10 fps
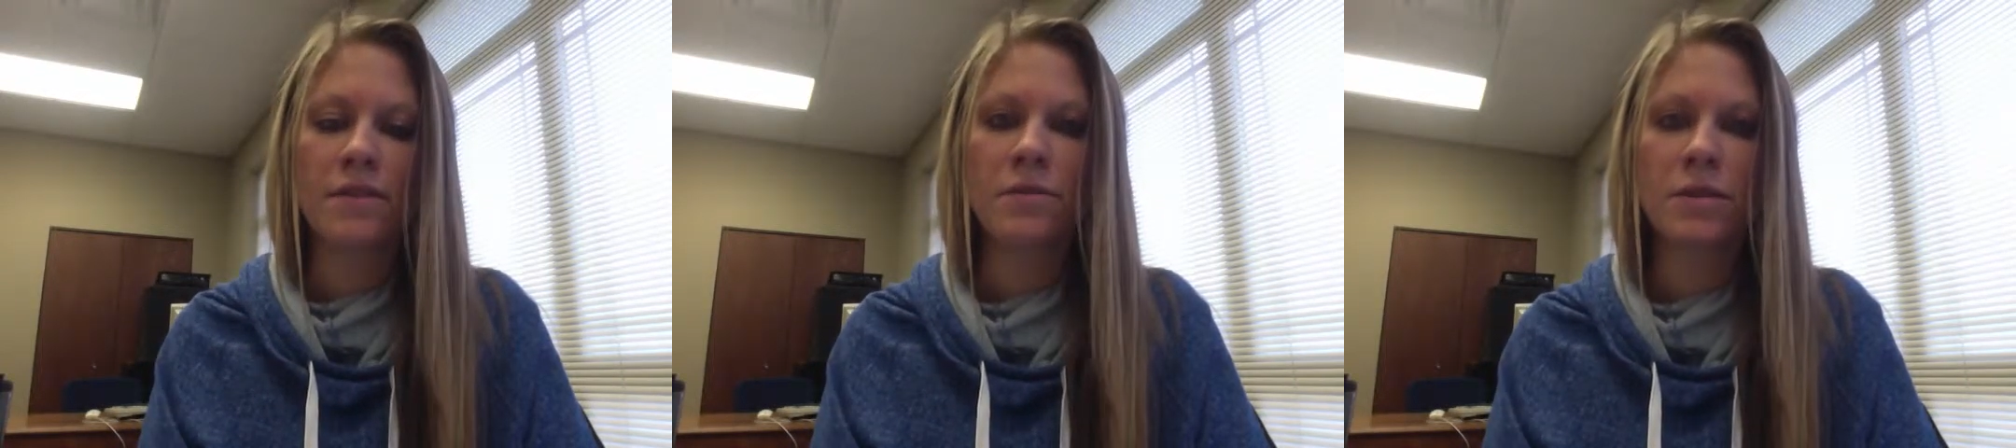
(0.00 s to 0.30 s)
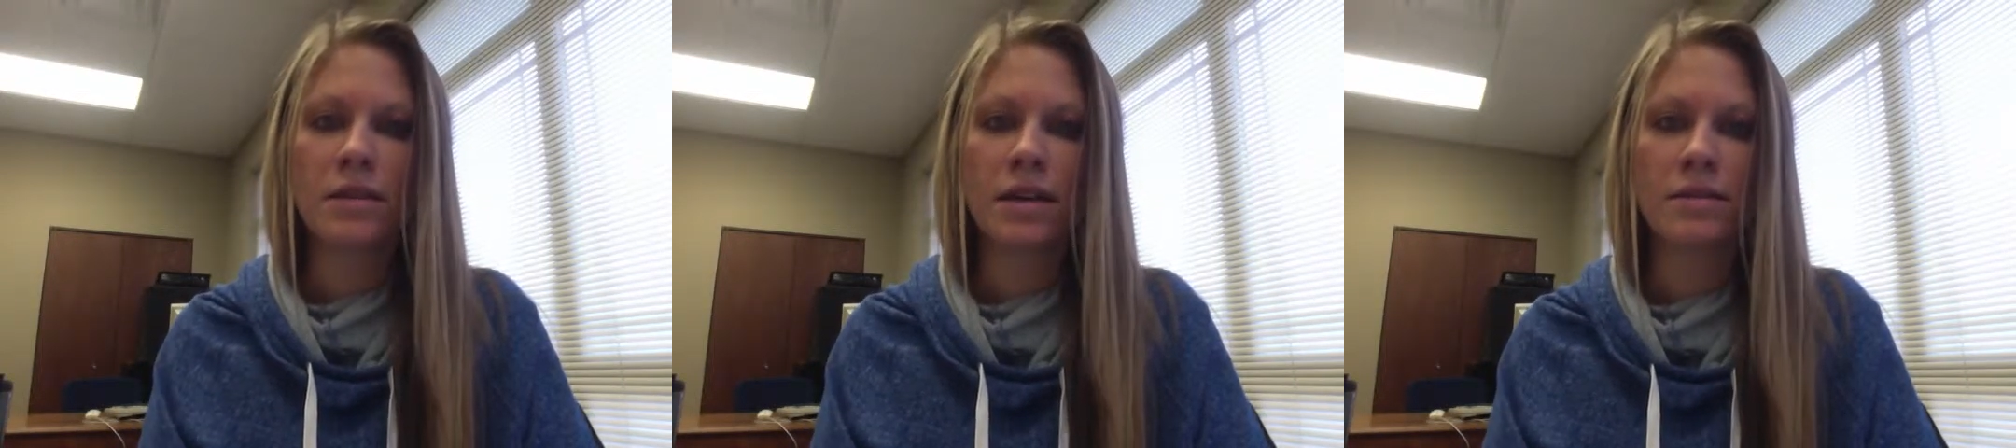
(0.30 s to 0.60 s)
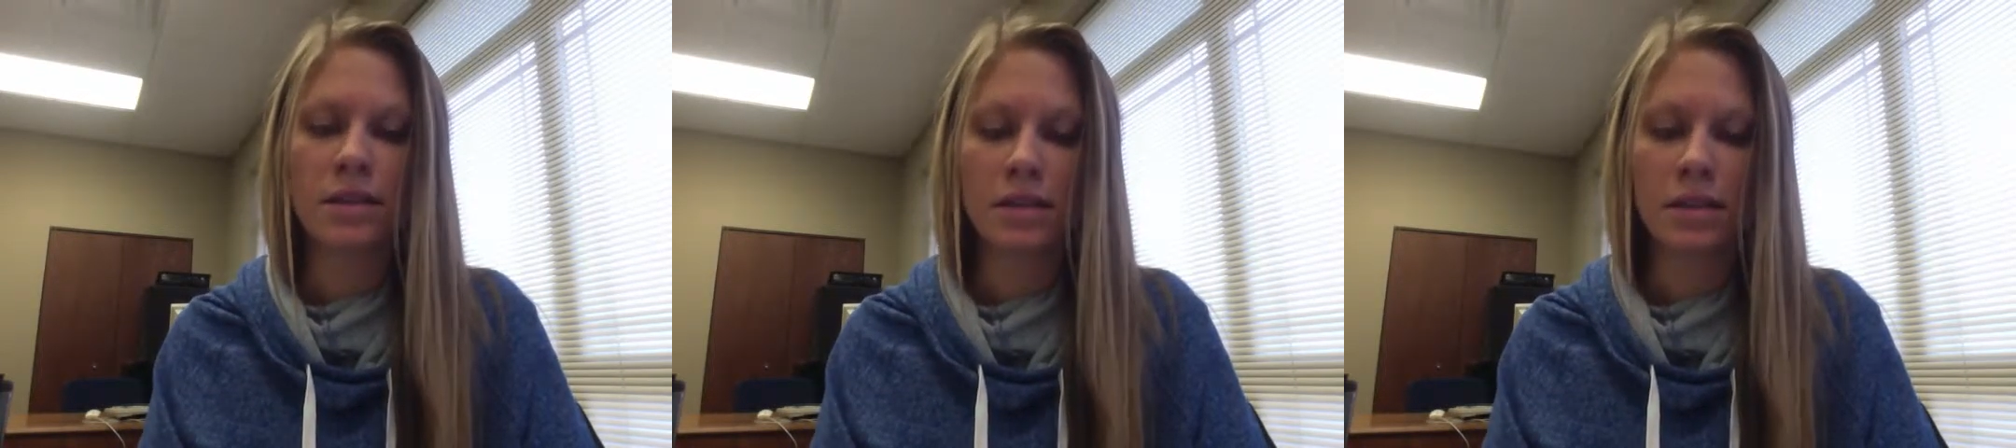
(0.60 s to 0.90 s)
it was
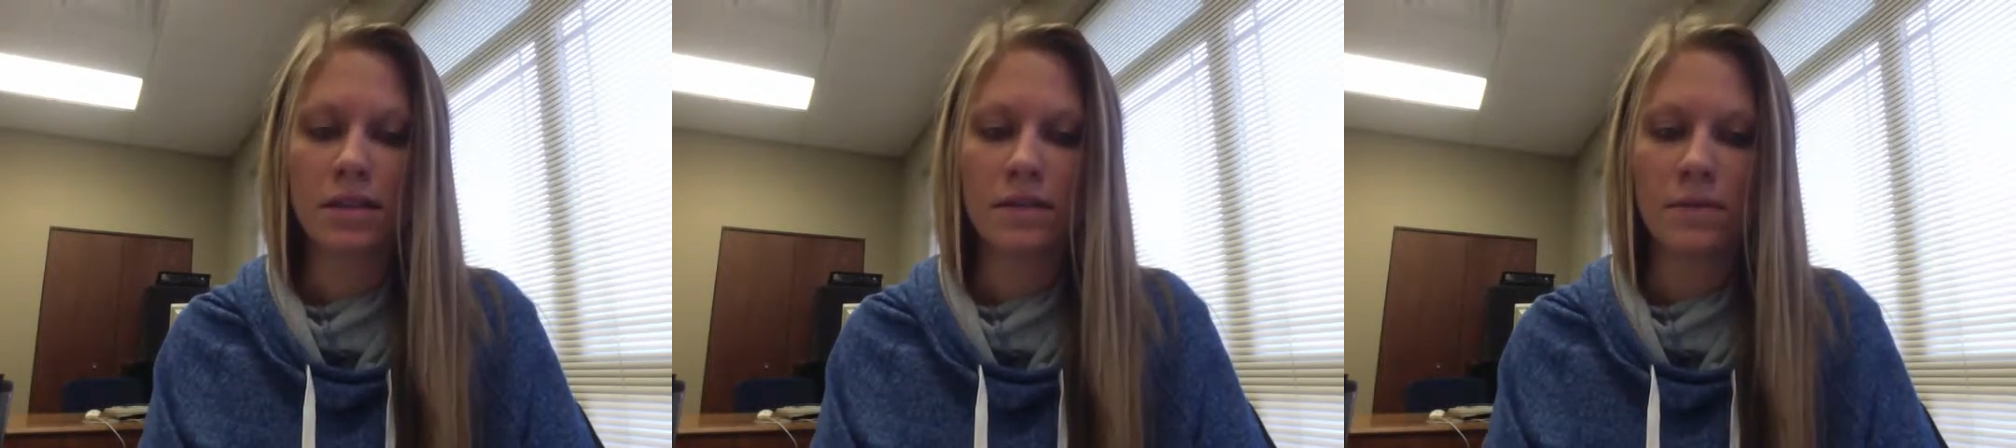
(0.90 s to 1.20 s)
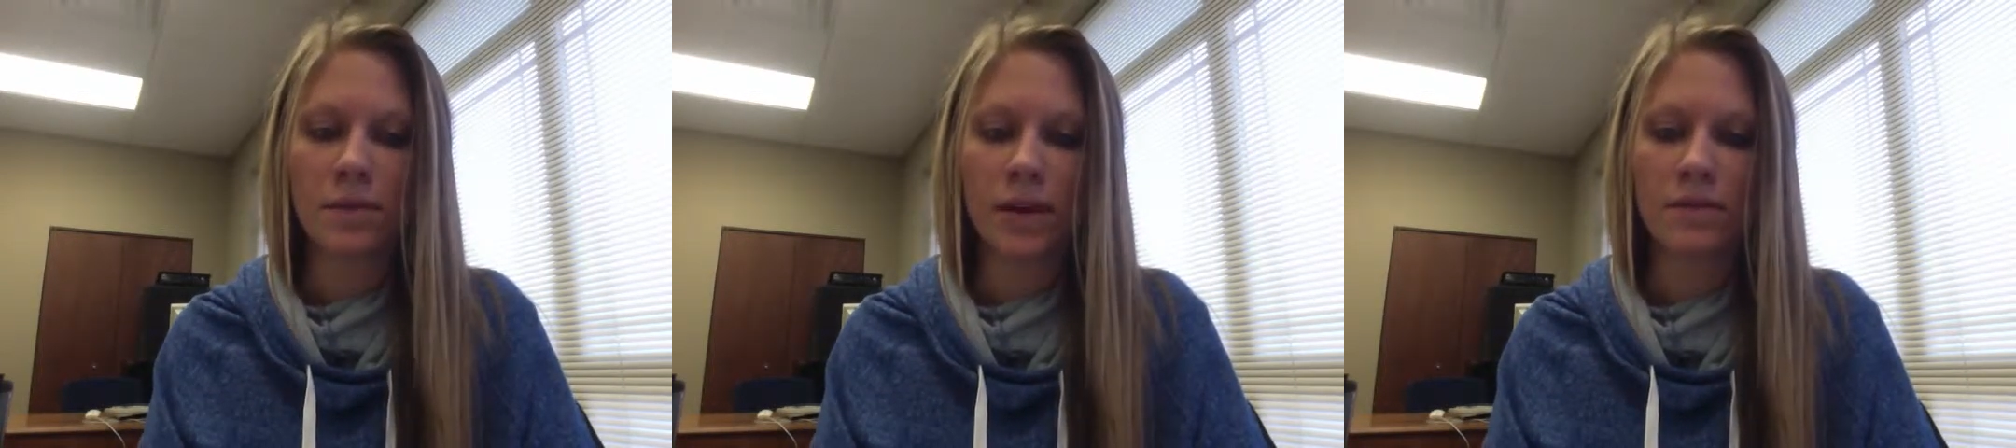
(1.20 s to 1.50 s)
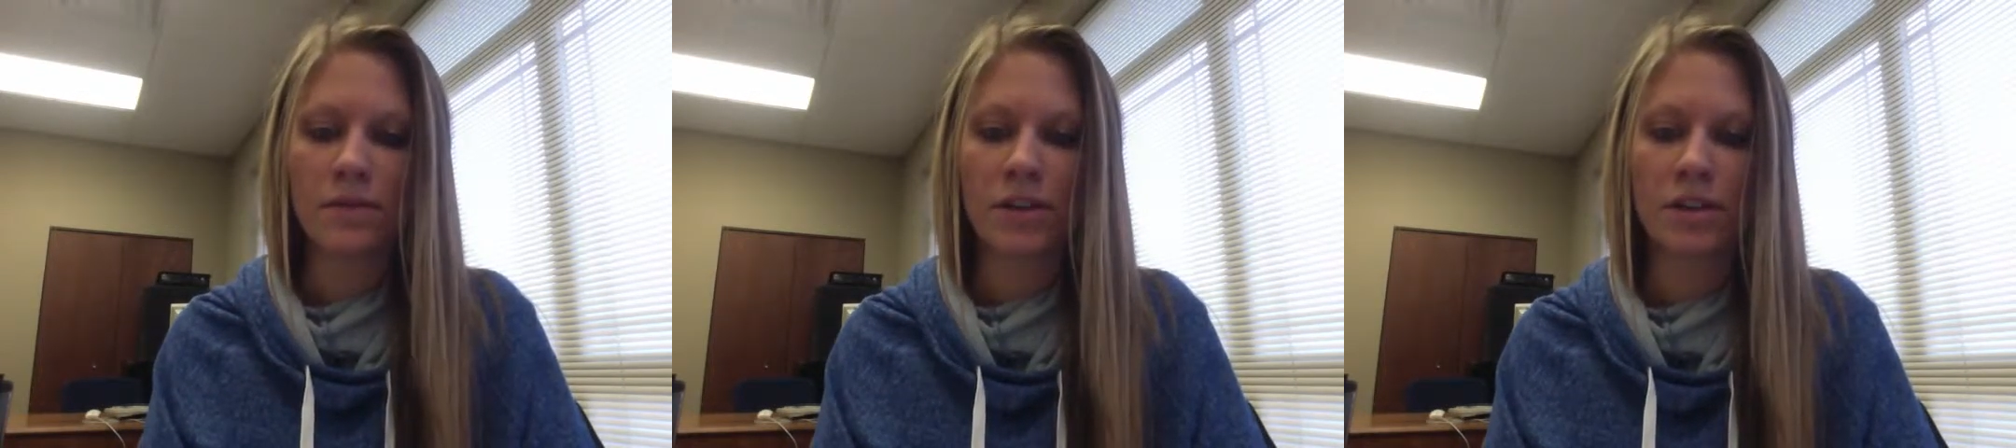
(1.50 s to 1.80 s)
announced that the Cleveland
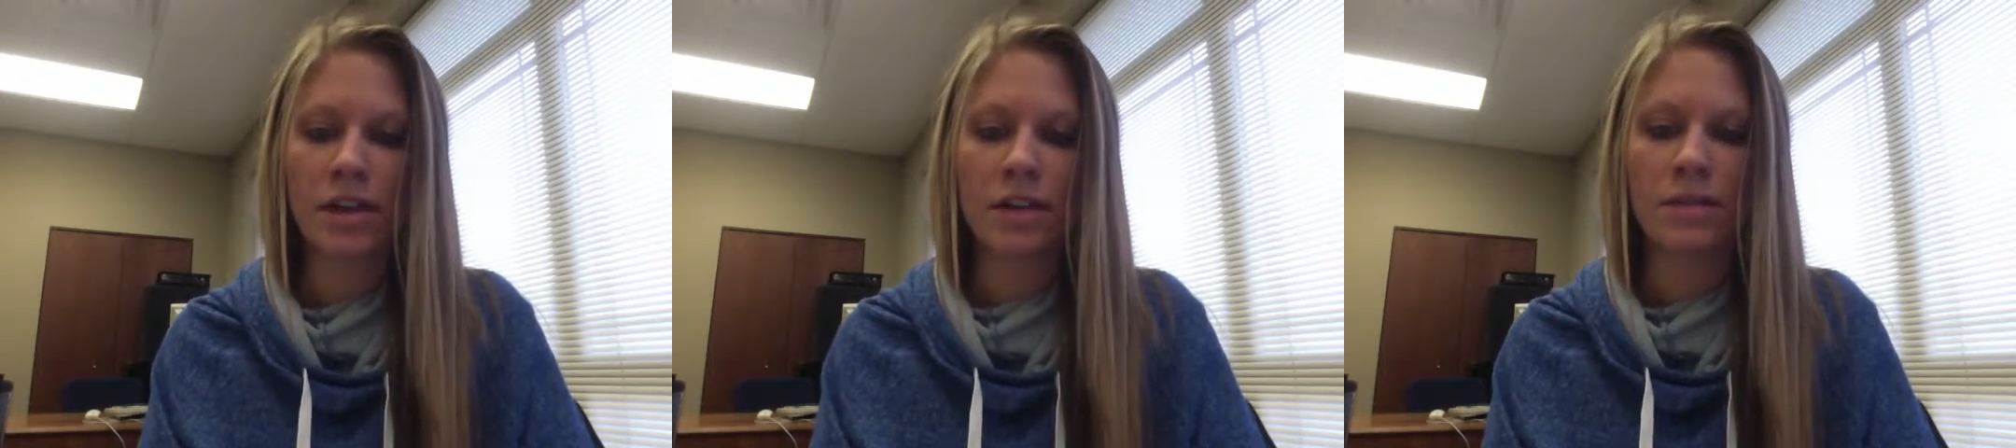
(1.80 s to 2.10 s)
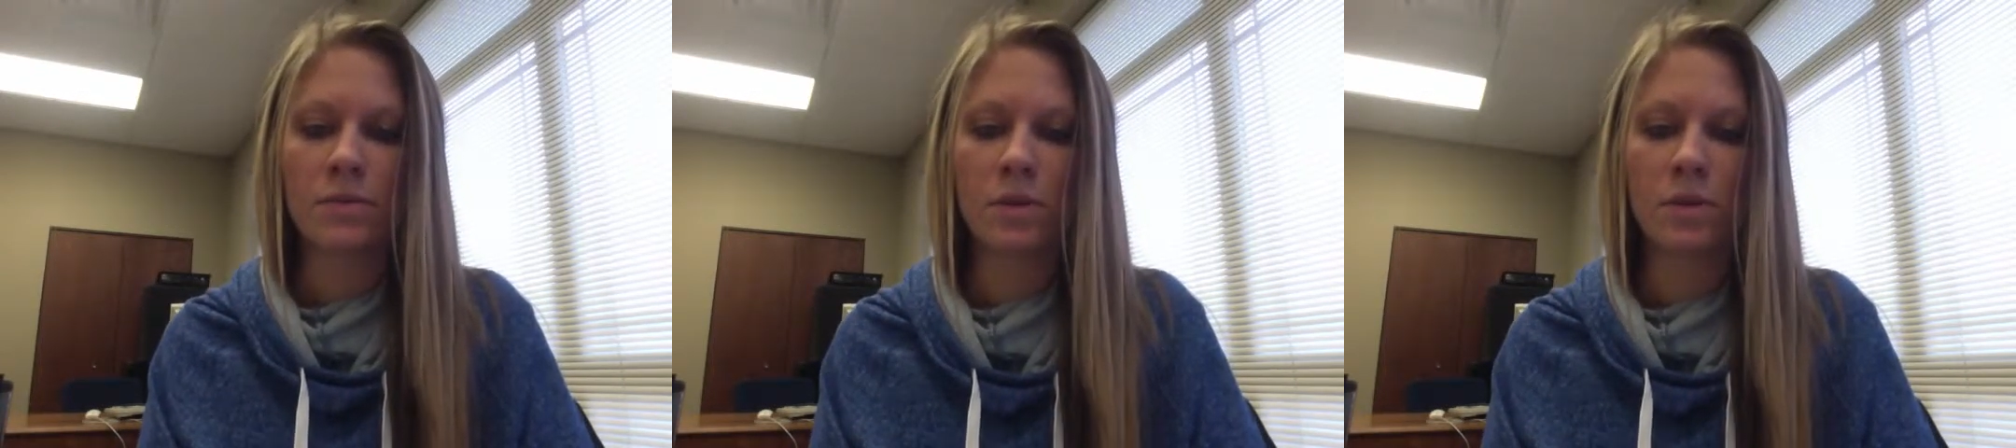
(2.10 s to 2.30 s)
Browns franchise